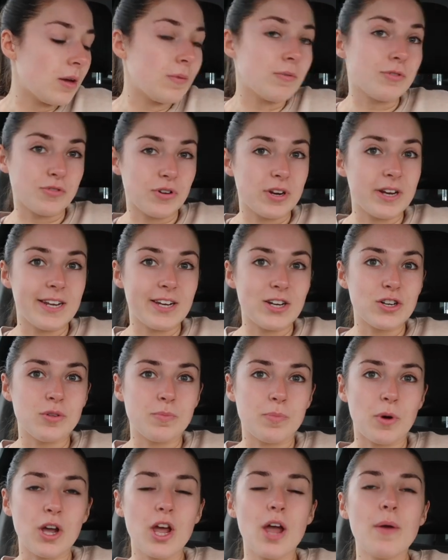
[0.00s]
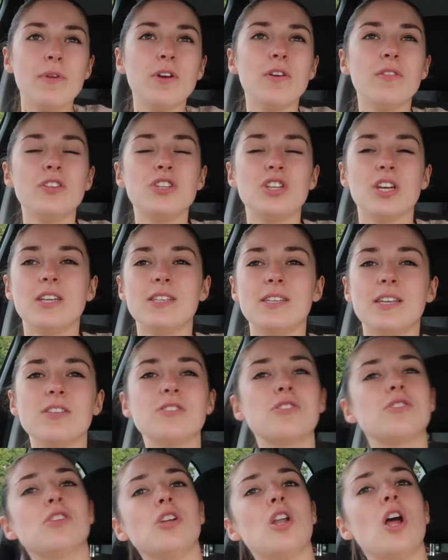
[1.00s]
was really good, but I only got the chia seeds
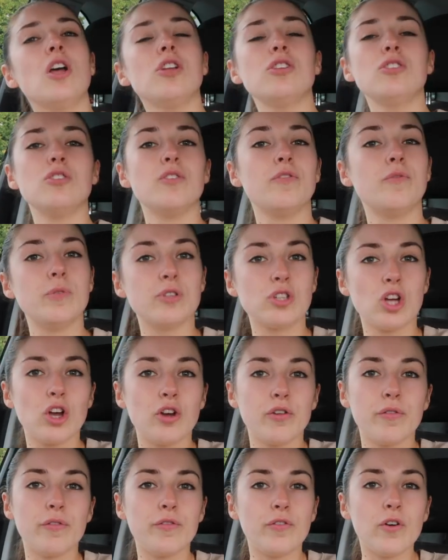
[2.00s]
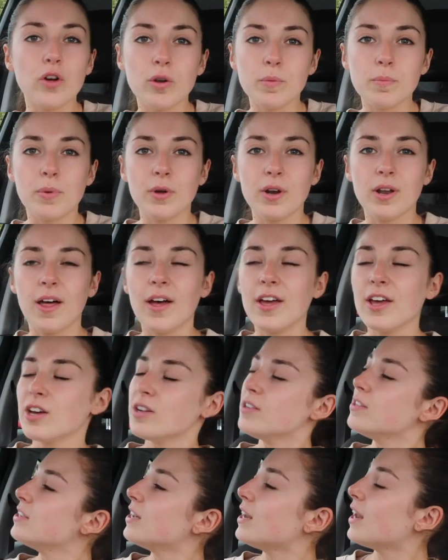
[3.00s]
because a lot of stuff was like fun, but like
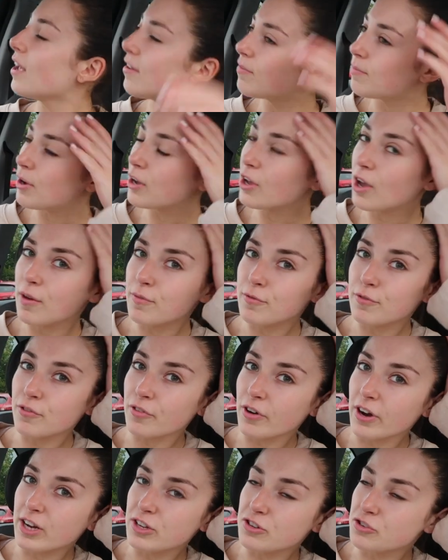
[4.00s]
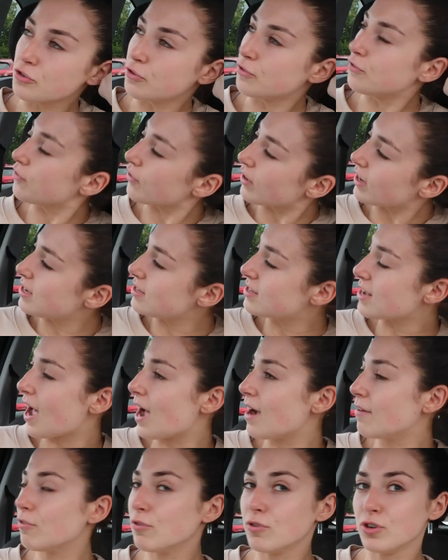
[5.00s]
until I have my own fridge or
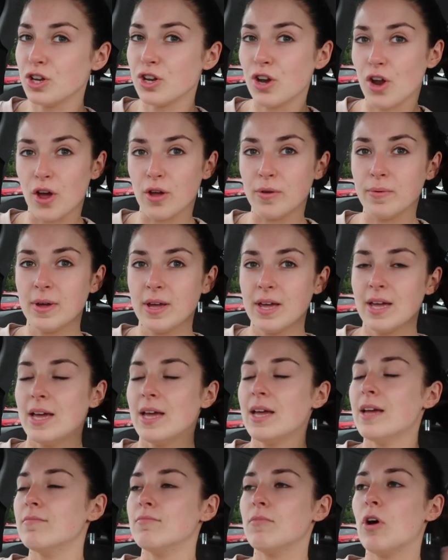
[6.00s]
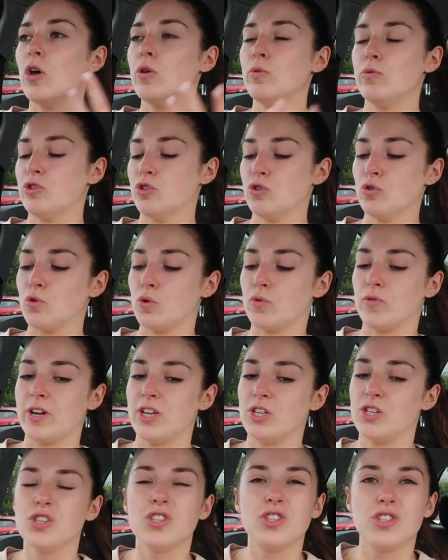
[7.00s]
freezer or, you know, own
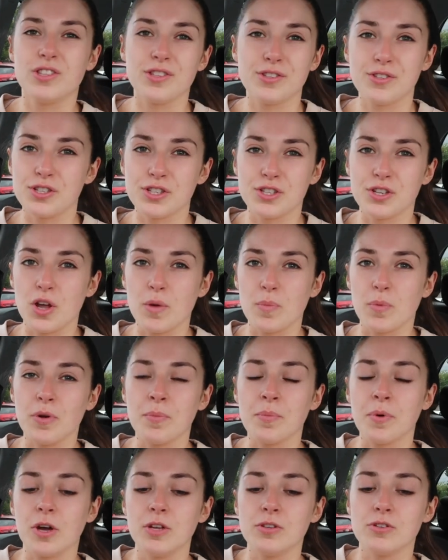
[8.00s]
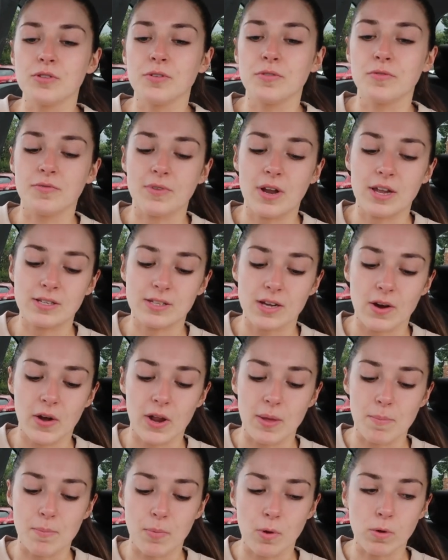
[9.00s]
storage, there's no point buying stuff
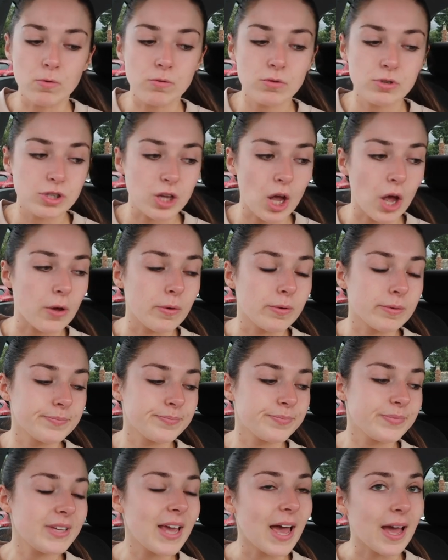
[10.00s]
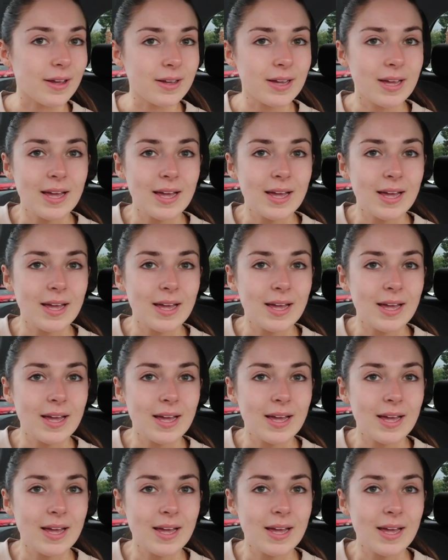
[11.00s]
necessarily in bulk. So yeah,